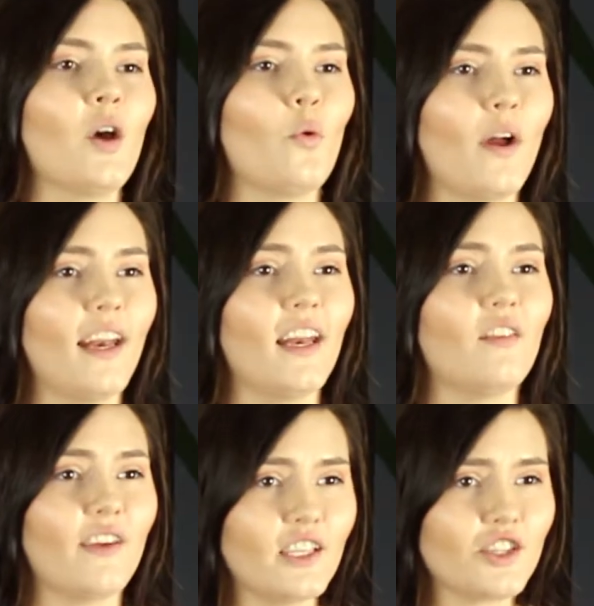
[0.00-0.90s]
When an
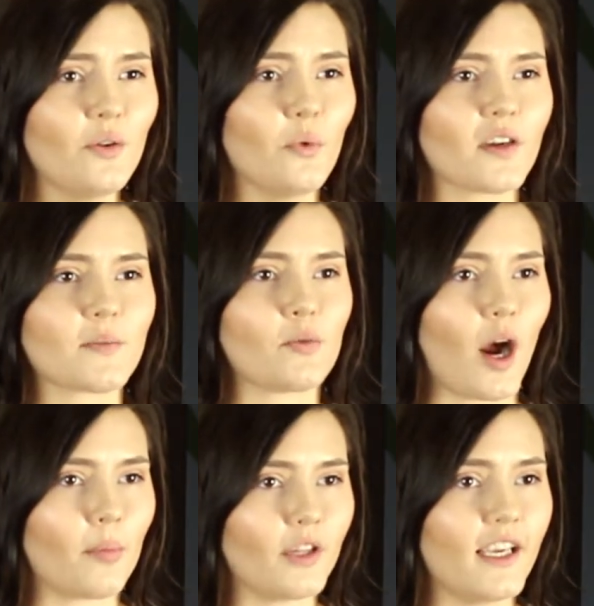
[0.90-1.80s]
invention works
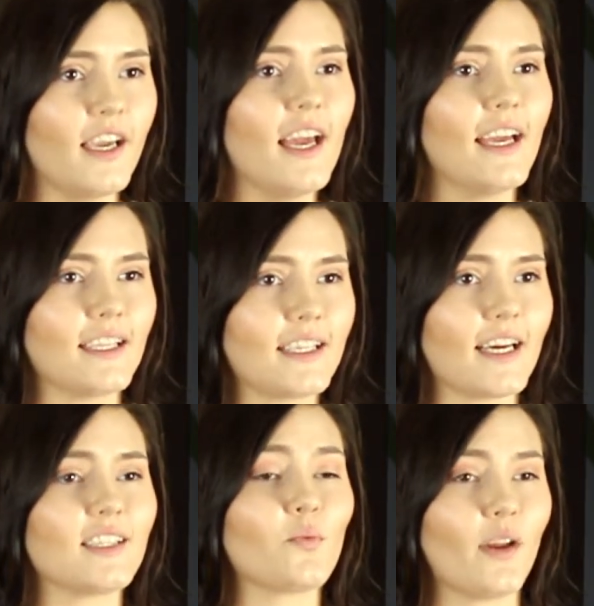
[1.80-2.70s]
properly and
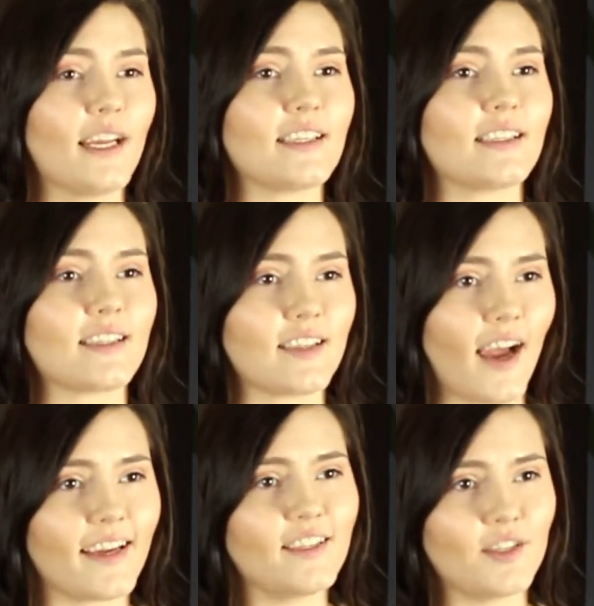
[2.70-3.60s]
does what it is
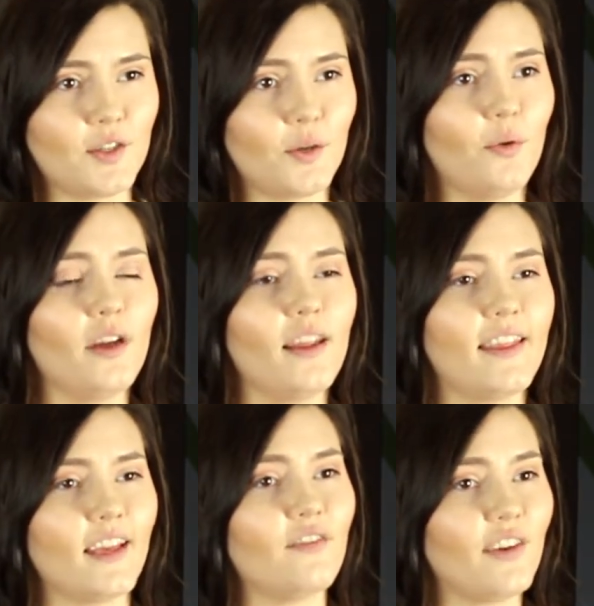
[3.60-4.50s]
designed to do,
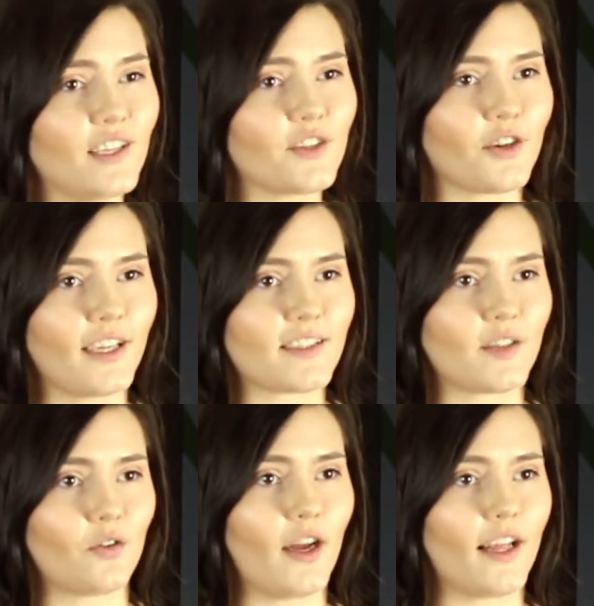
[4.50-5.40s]
the inventor gets
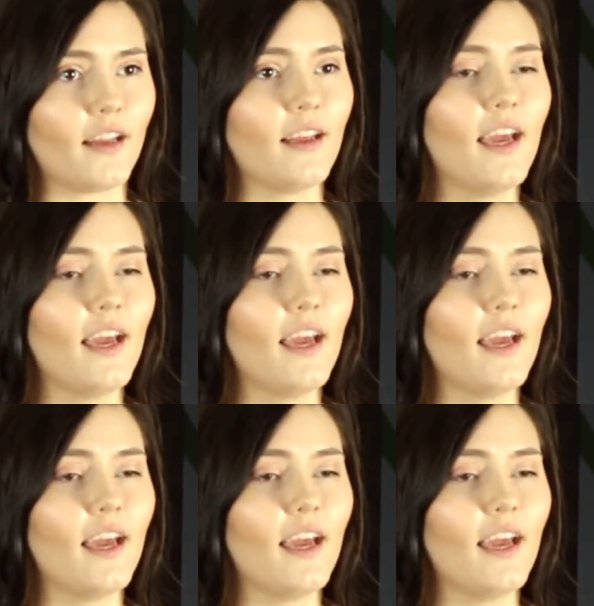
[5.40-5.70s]
the credit.